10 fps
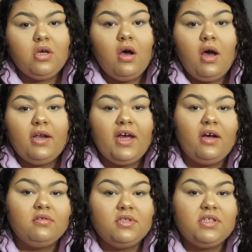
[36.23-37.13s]
on
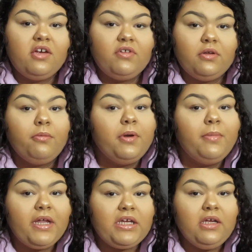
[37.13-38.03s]
how to save a little bit of
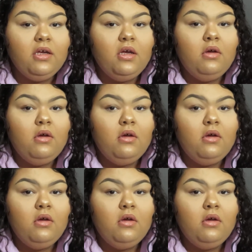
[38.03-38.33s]
money.